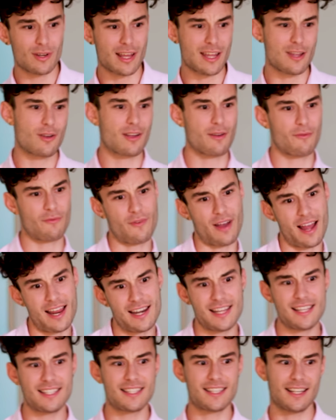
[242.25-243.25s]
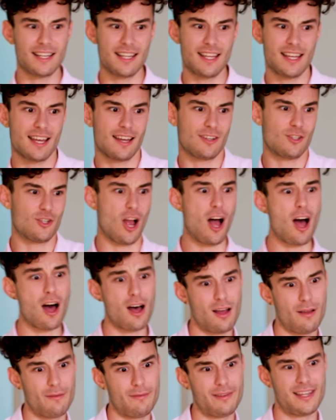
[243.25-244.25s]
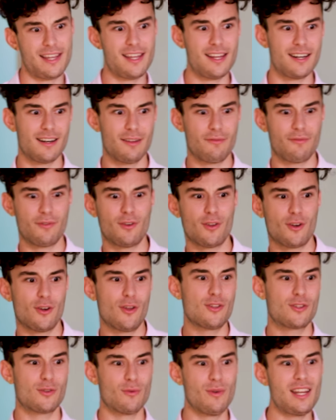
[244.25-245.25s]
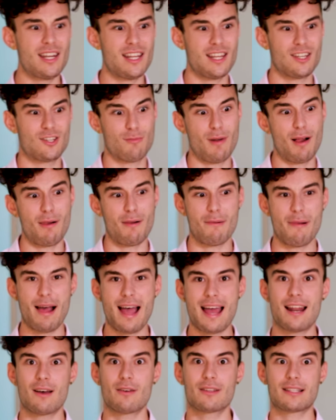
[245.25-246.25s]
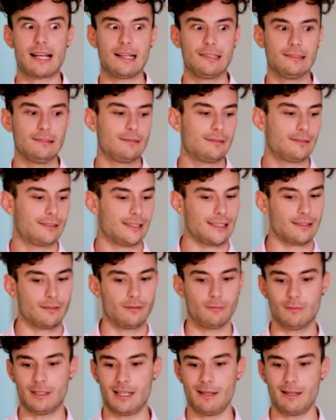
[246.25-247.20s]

that you can find easily a job here if you don't know Swedish, blah blah blah, and I was like, oh damn,